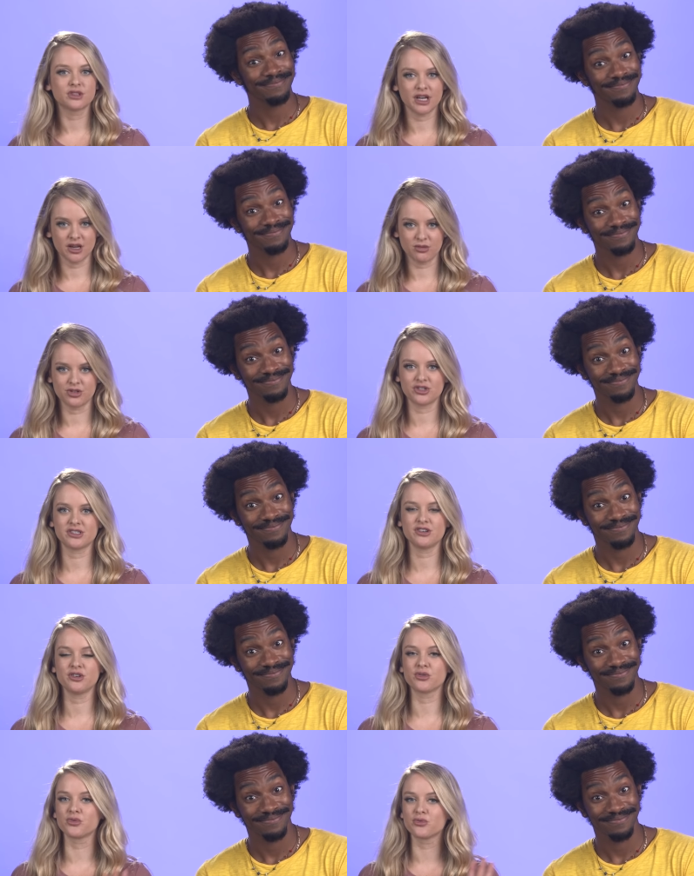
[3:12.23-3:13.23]
Speaker 1: Okay, we're
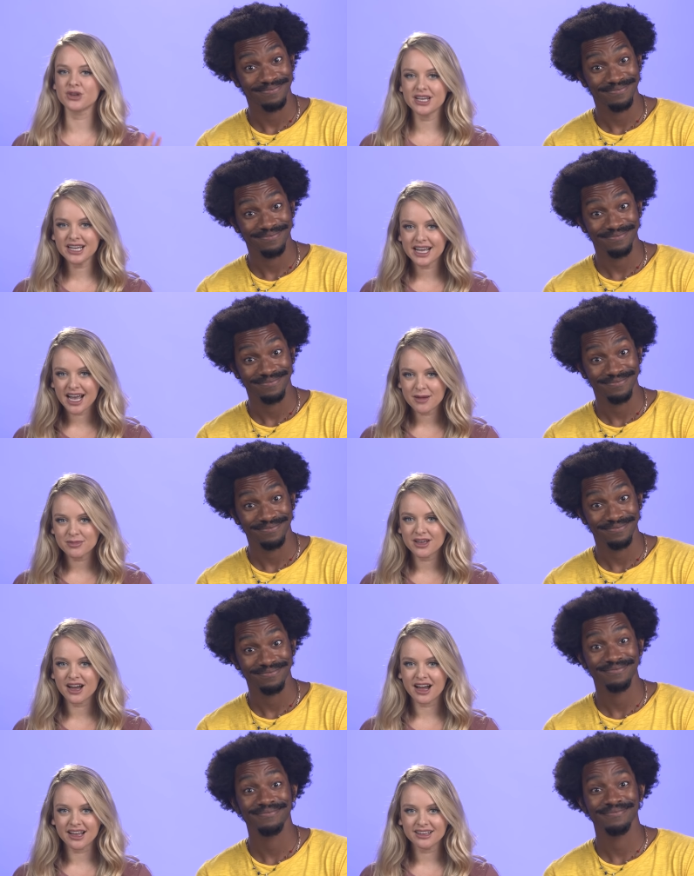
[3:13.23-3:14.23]
just gonna recap
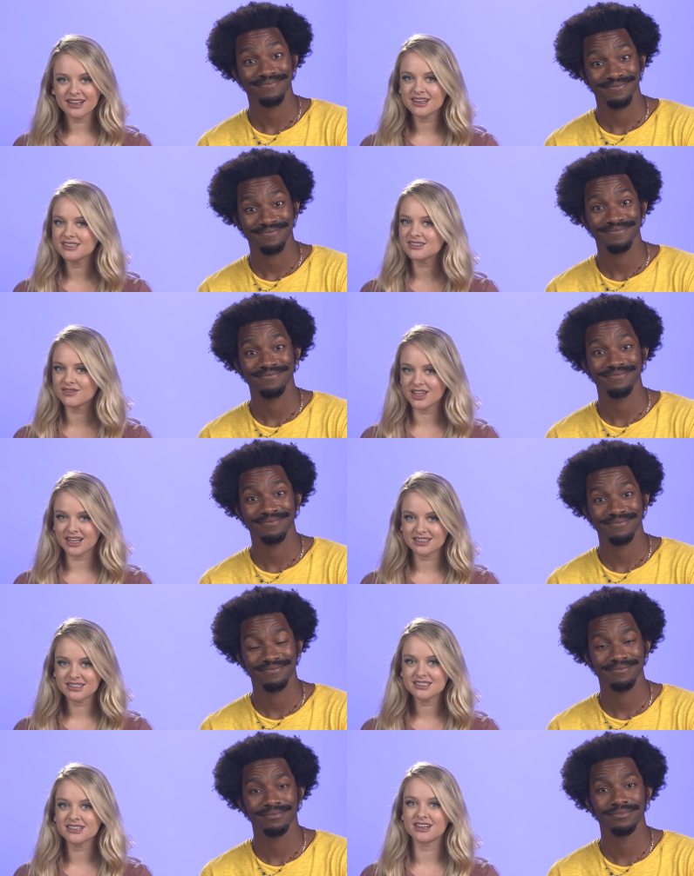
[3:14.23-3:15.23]
the highlights of
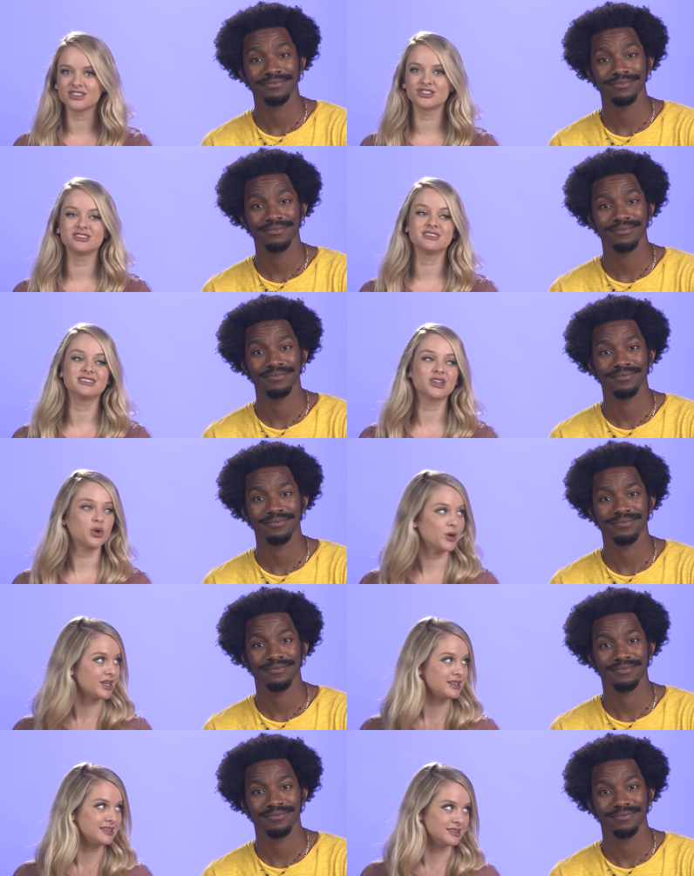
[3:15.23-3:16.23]
that discussion in a
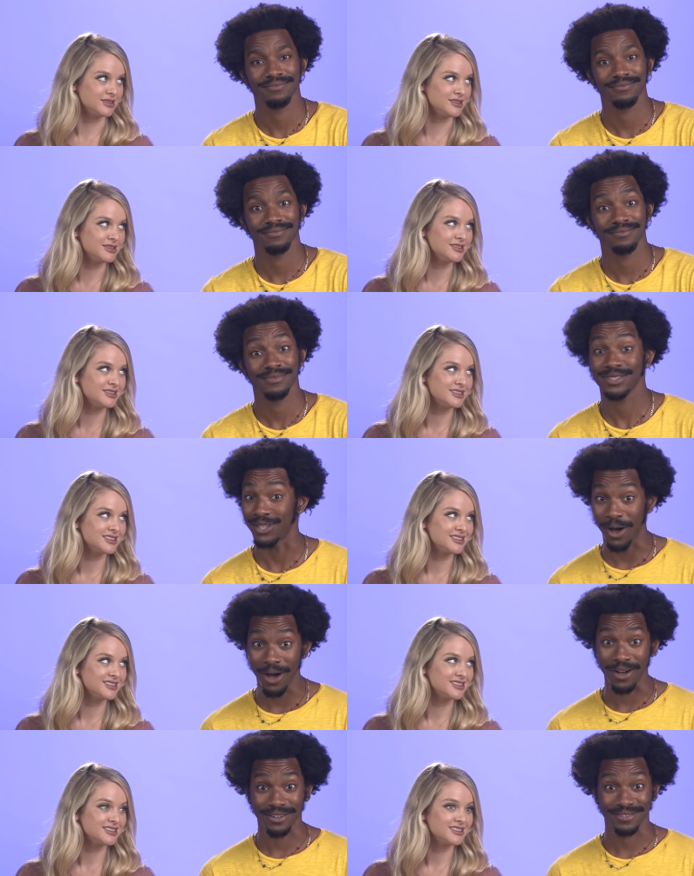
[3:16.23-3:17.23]
quick little
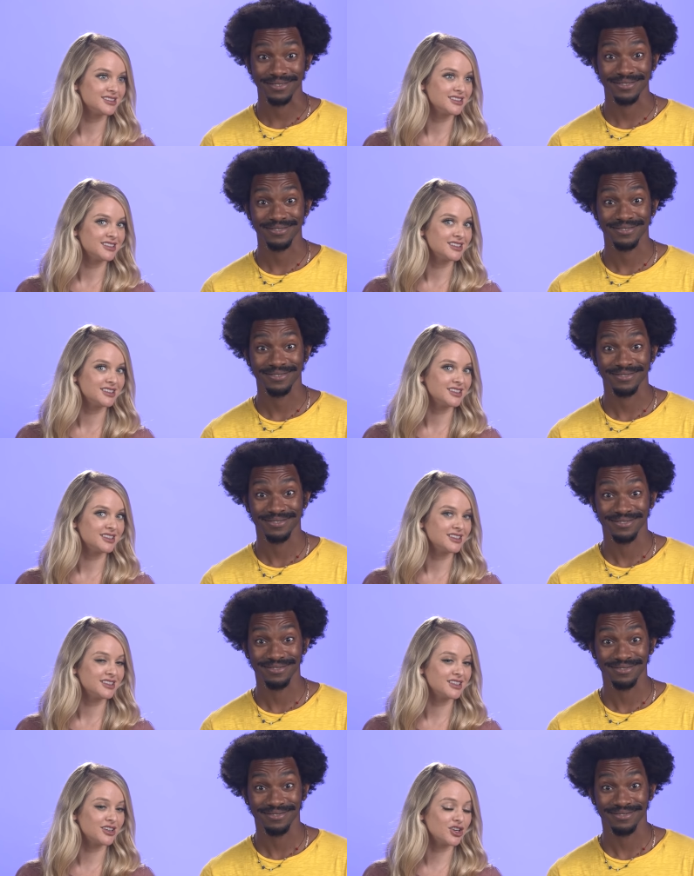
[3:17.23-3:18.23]
song.
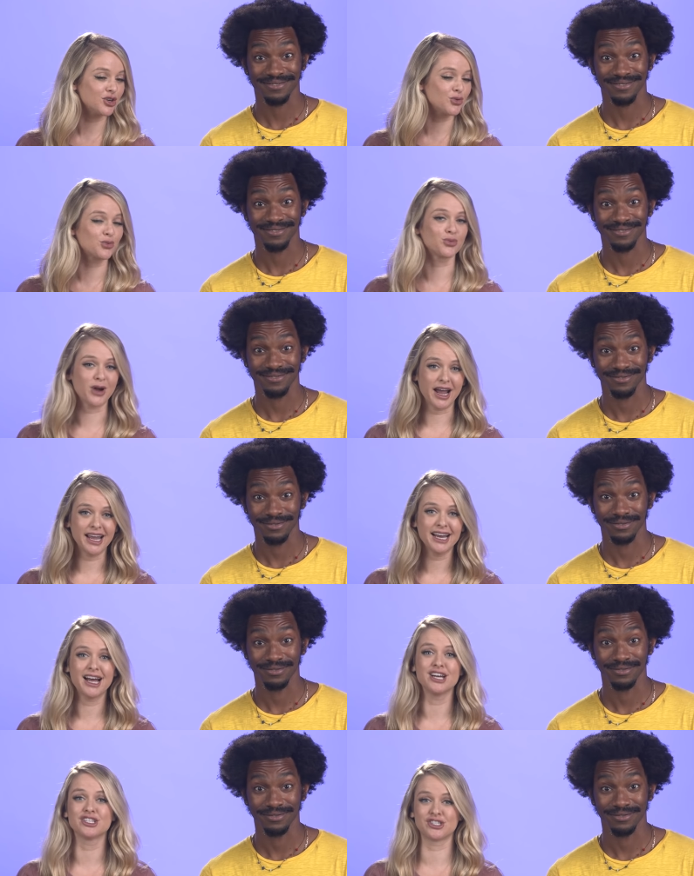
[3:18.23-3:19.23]
You're gonna
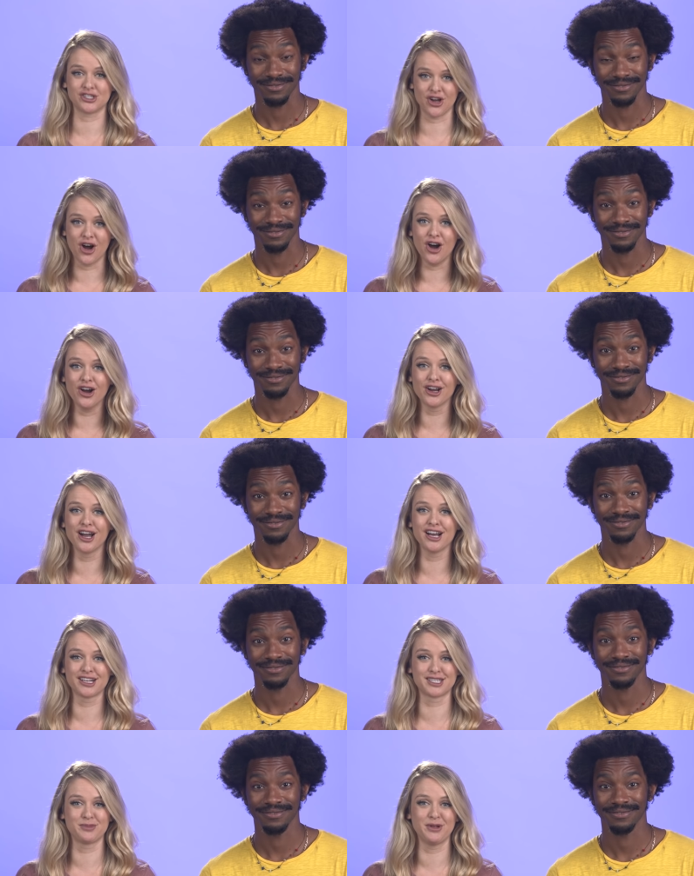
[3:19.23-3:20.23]
write a song
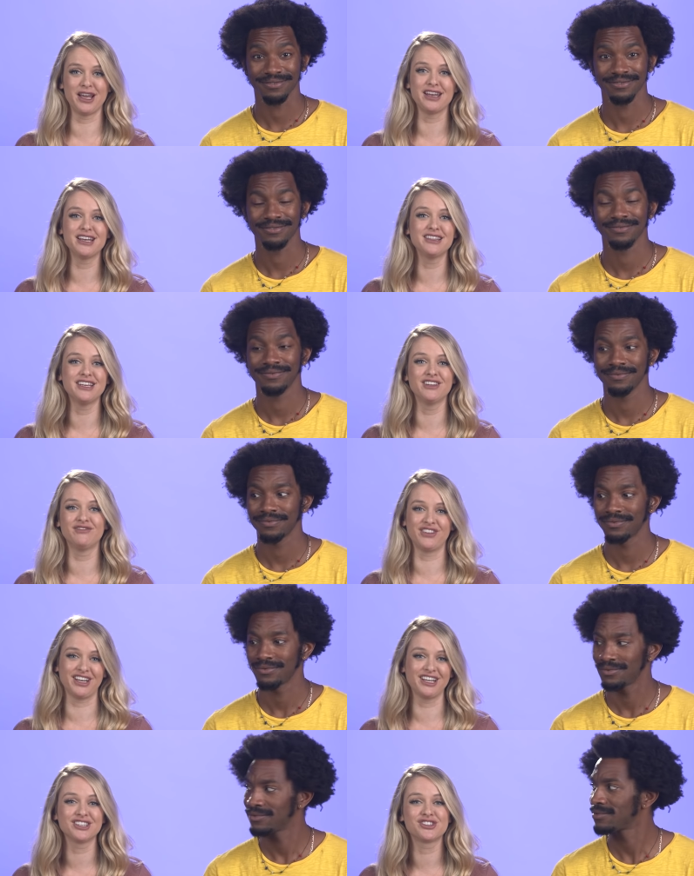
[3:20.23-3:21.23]
explaining the
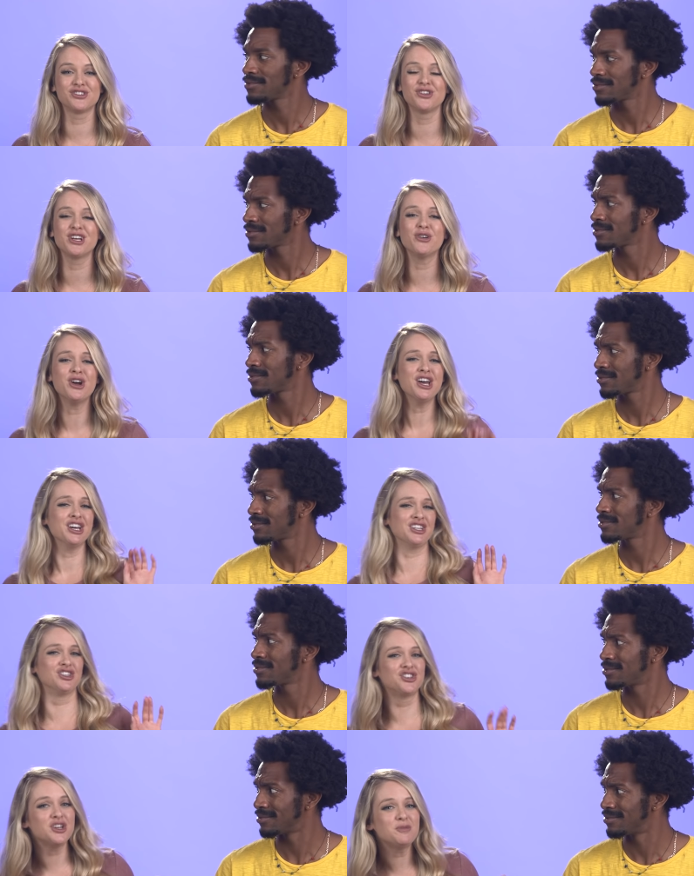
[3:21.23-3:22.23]
NVIDIA Studio
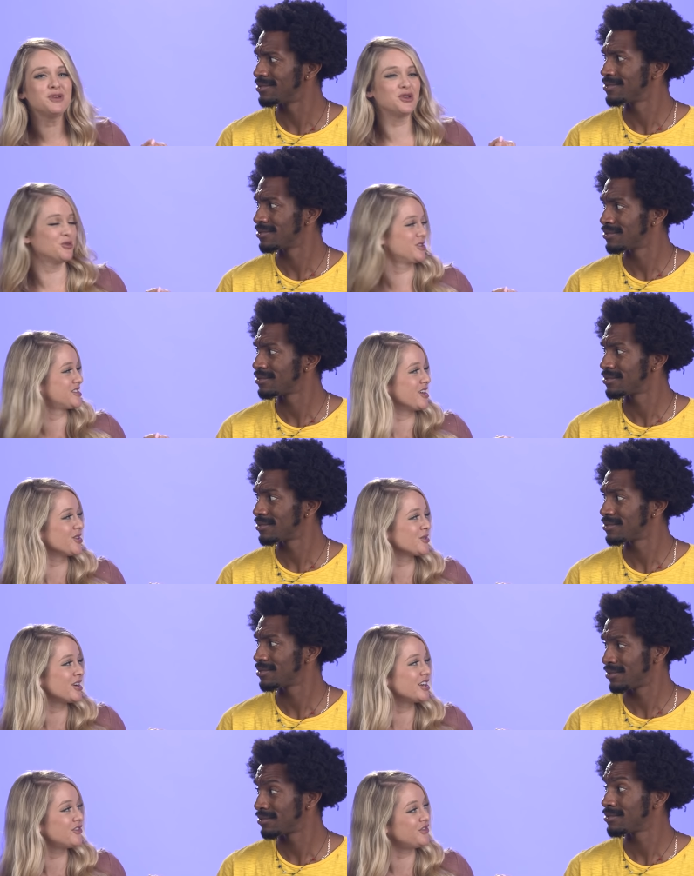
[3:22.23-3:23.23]
GPU
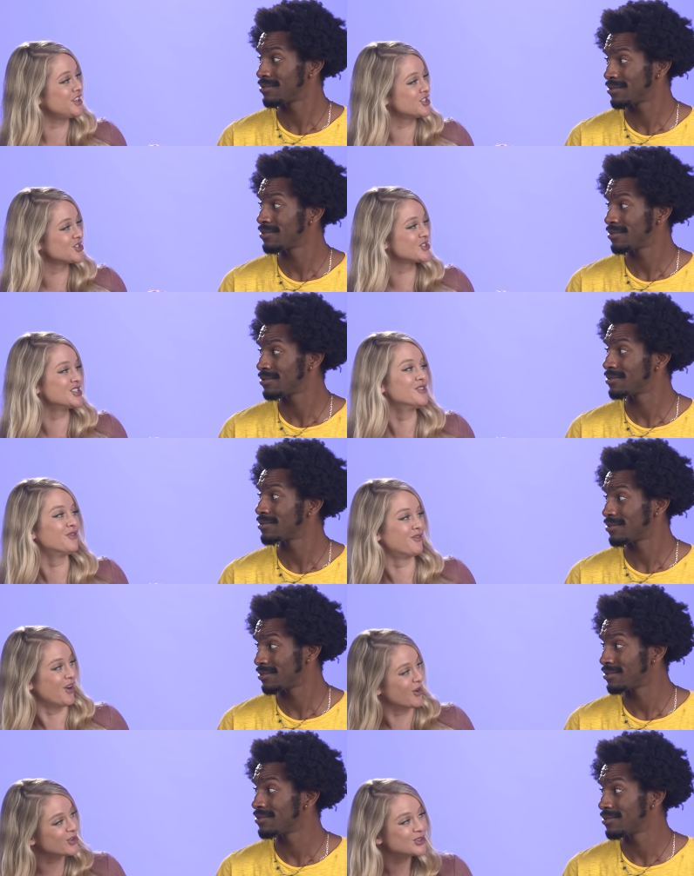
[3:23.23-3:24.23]
accelerated features in
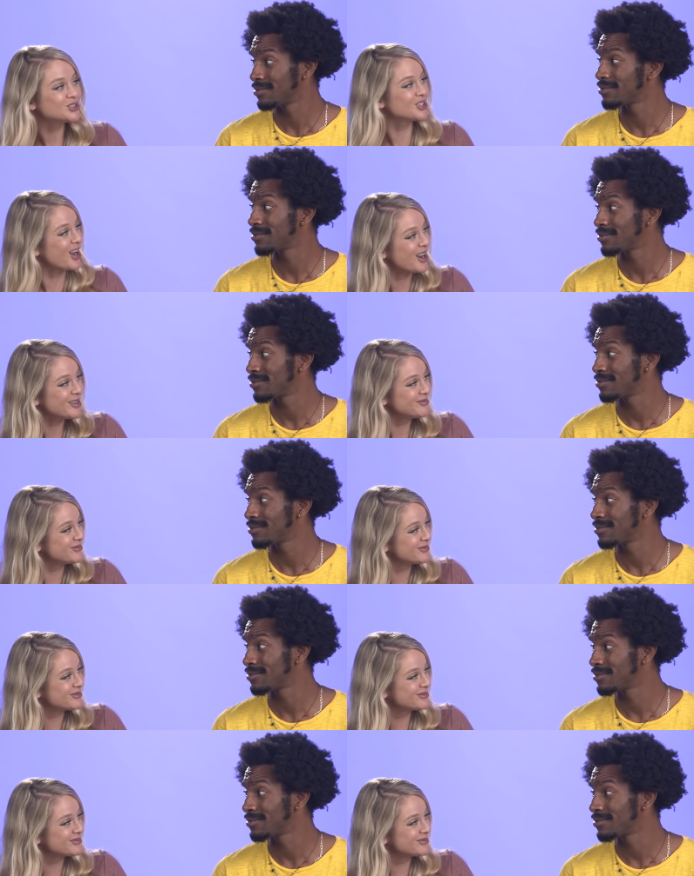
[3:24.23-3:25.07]
Photoshop?